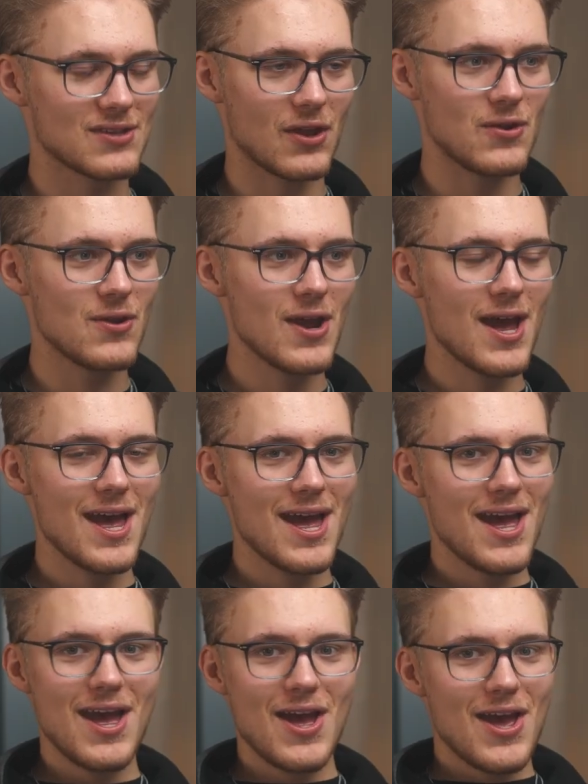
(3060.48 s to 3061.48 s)
So,
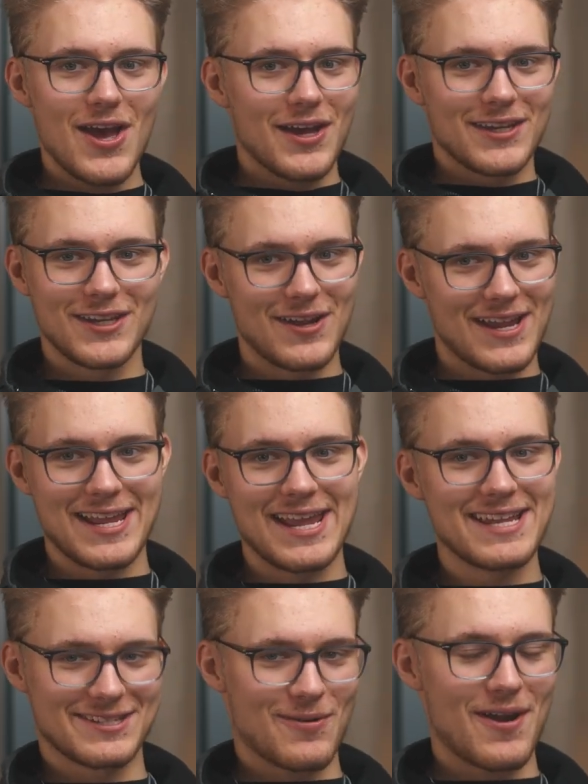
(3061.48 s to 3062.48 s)
you know, it
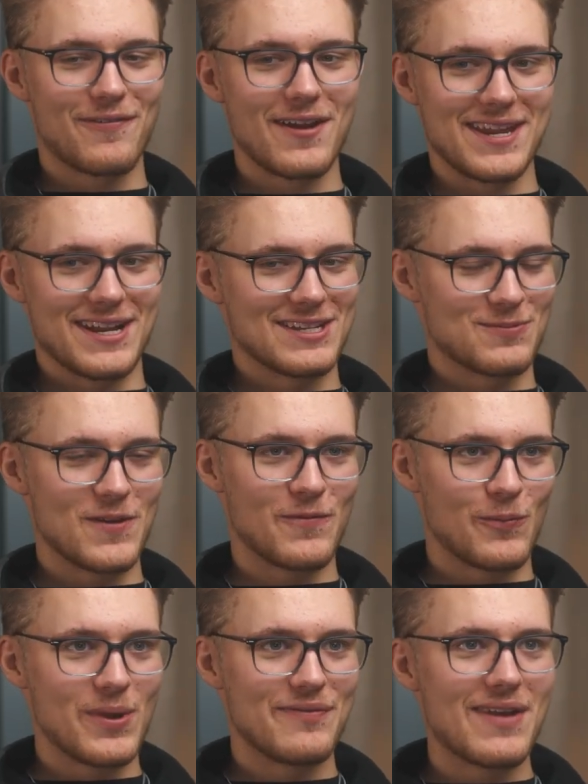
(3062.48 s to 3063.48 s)
is quite funny because
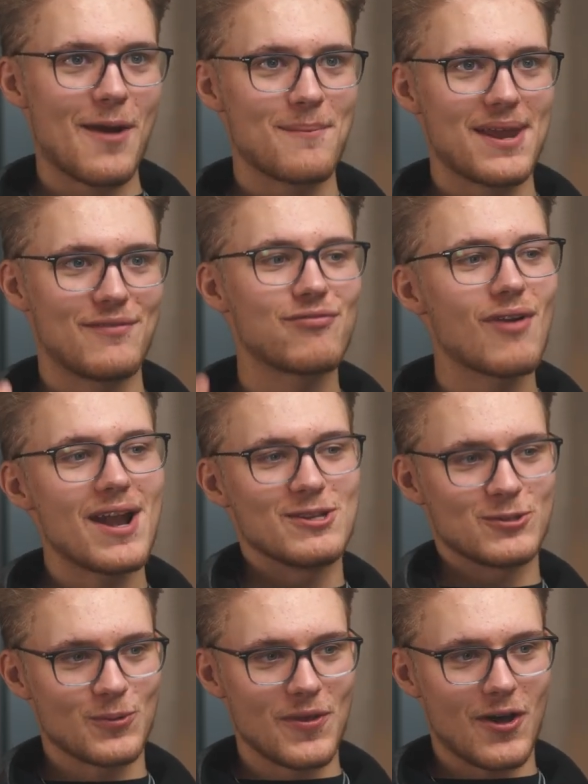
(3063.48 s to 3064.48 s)
we've now made
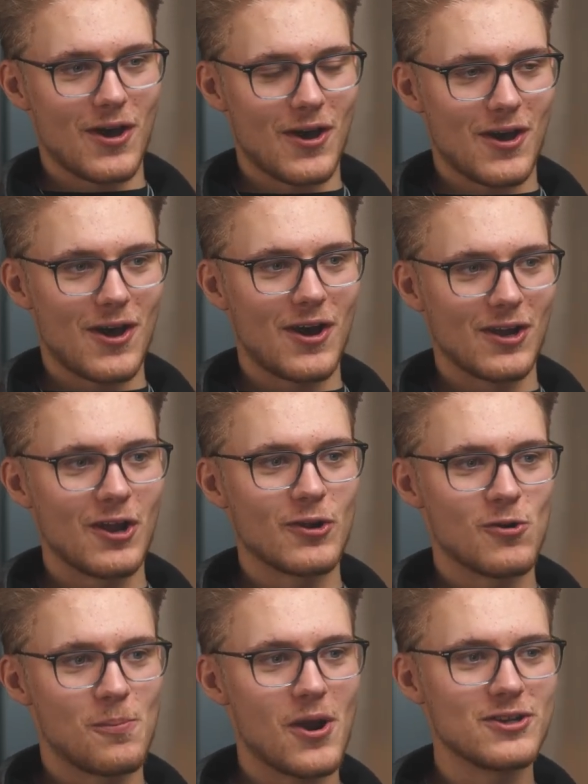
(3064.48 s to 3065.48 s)
friends with our
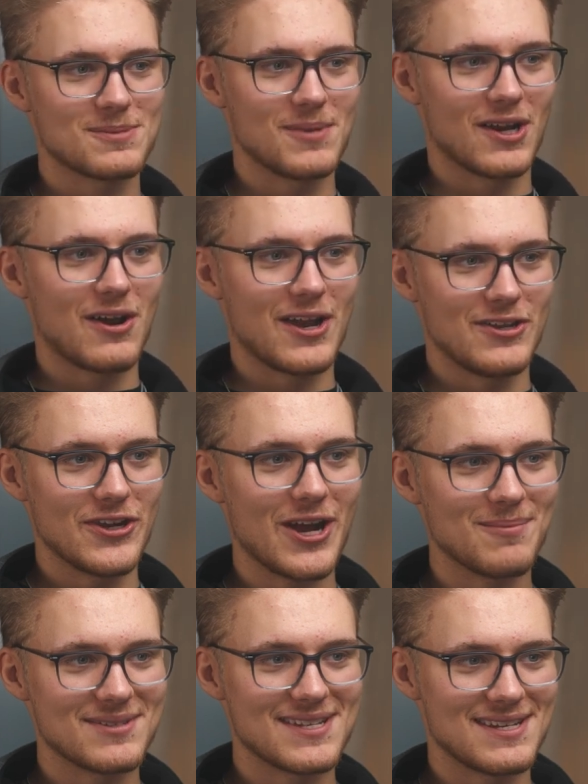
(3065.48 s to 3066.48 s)
local postman guy who
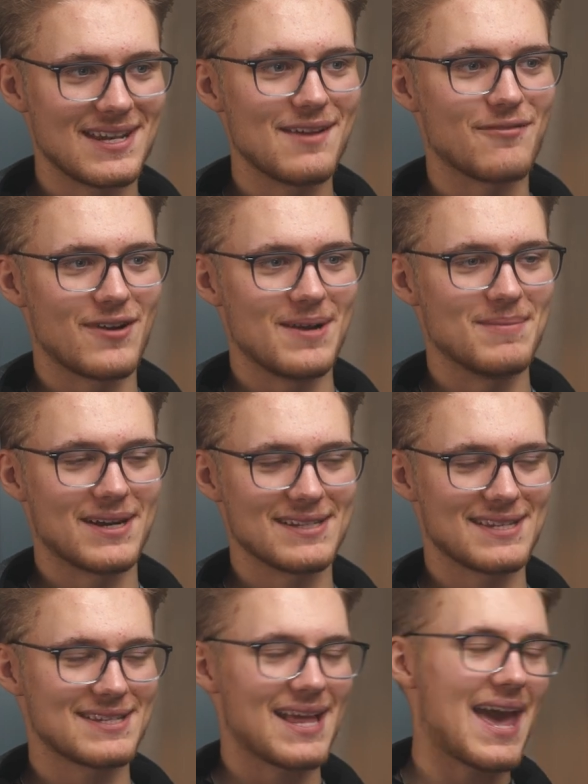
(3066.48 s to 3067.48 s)
comes to deliver it,
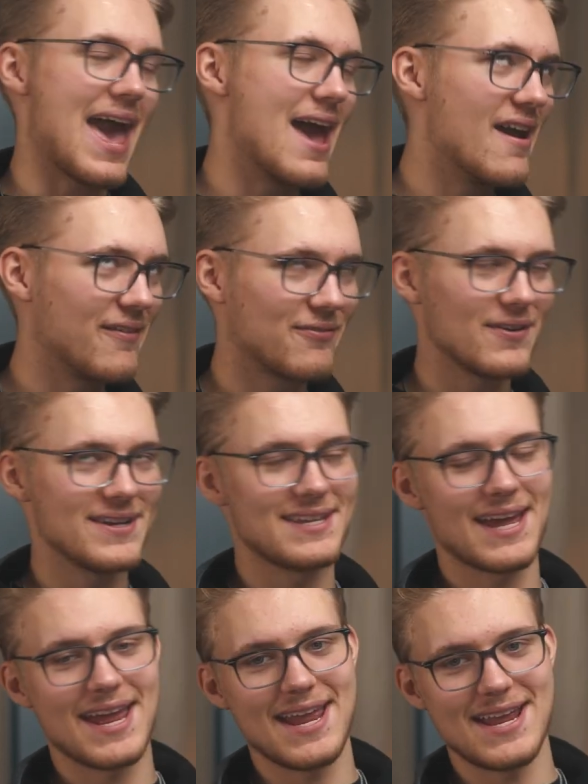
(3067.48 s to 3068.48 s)
because it's like every
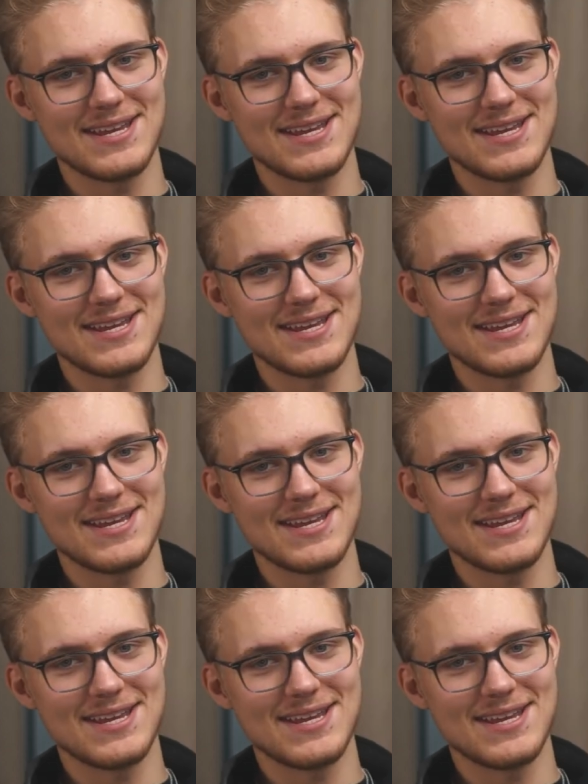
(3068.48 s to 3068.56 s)
day